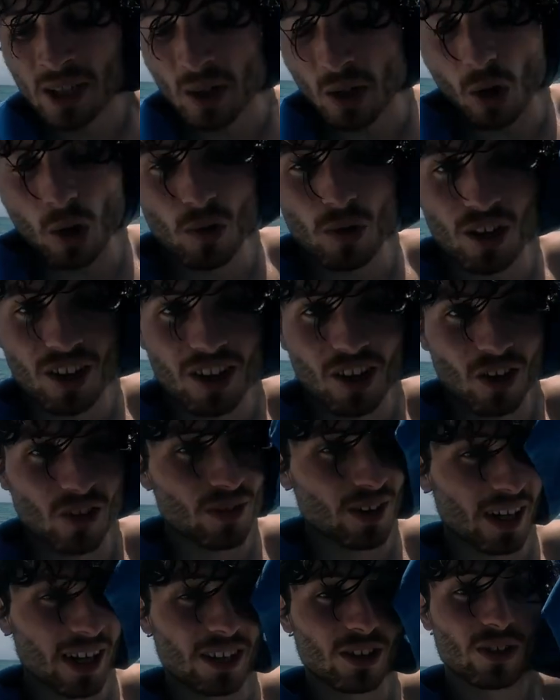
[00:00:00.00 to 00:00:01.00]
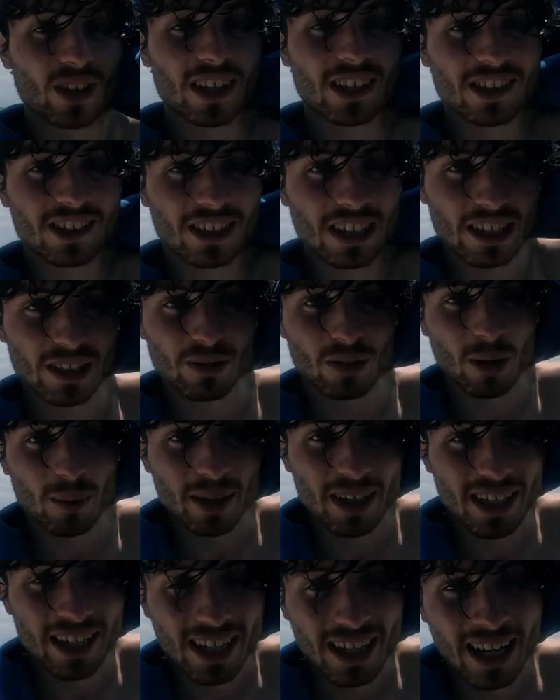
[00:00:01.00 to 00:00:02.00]
Hopefully, hopefully I don't get sick from
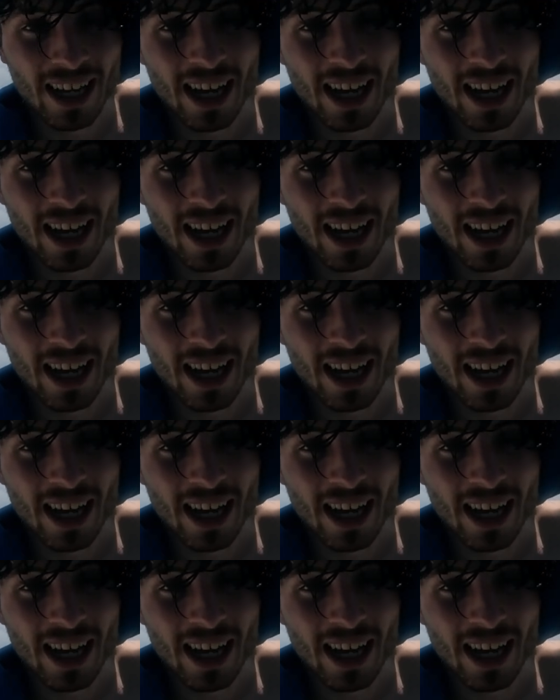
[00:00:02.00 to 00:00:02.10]
it.